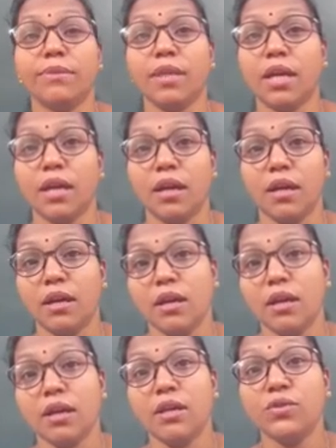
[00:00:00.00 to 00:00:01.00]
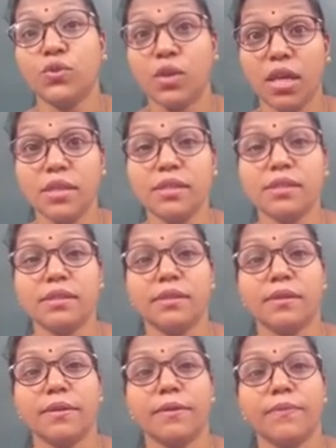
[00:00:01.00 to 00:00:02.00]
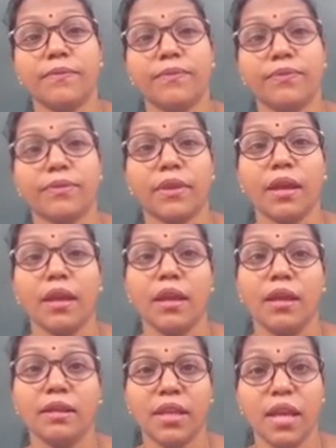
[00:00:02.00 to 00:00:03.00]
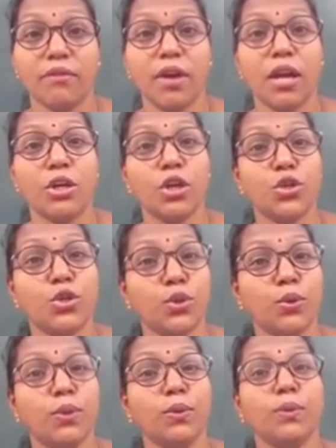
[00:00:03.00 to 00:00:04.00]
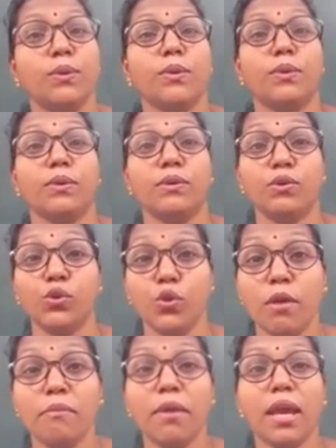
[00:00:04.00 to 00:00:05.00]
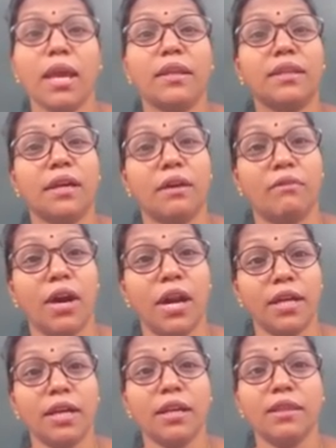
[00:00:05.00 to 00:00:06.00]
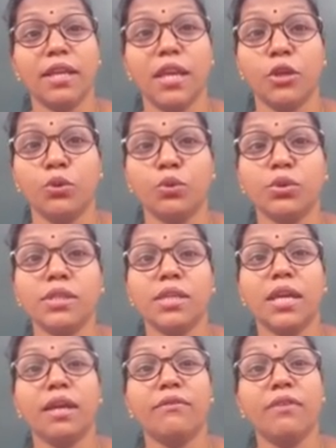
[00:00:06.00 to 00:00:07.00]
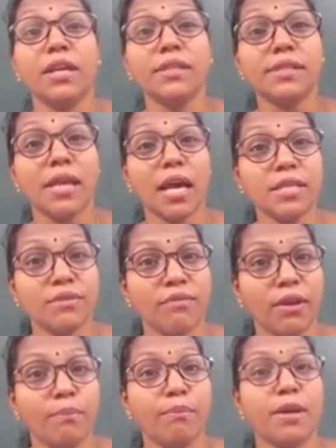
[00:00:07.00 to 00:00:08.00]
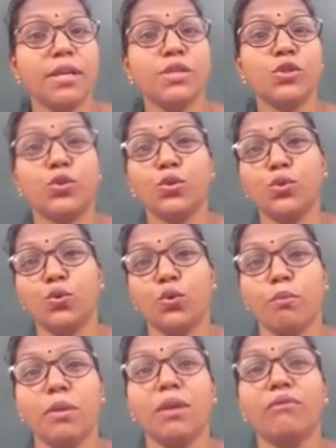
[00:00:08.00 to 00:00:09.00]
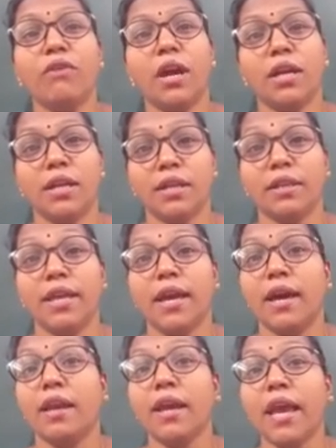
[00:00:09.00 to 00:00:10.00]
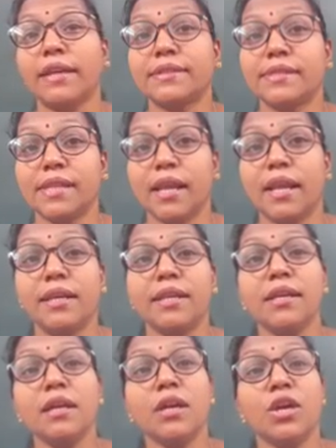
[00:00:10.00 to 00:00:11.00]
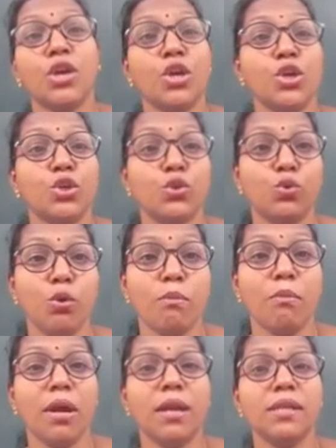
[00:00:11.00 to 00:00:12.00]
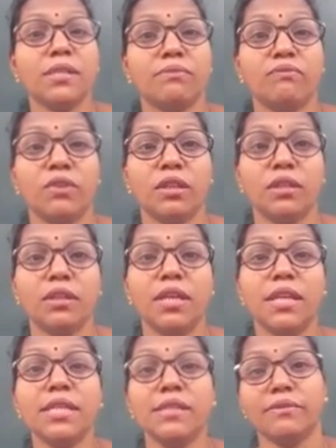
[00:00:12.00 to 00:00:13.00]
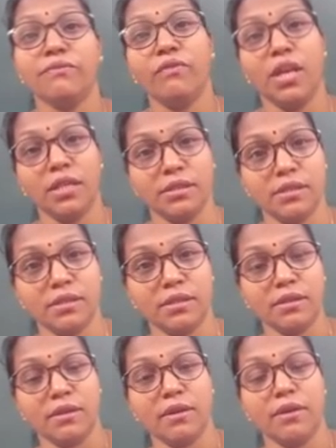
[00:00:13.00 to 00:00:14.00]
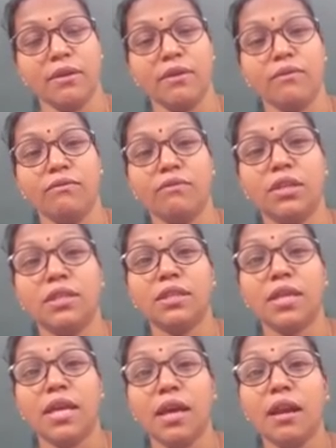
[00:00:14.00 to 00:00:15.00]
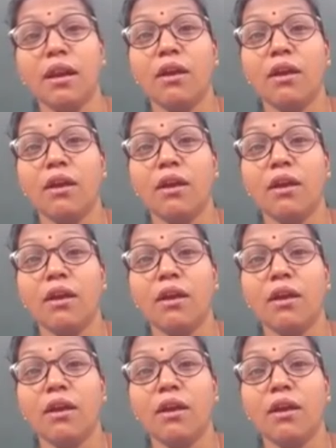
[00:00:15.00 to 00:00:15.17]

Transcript: the seas. They wanted to swim in the water. They use their wings as flippers to swim in water. They are excellent swimmers with these wings, with their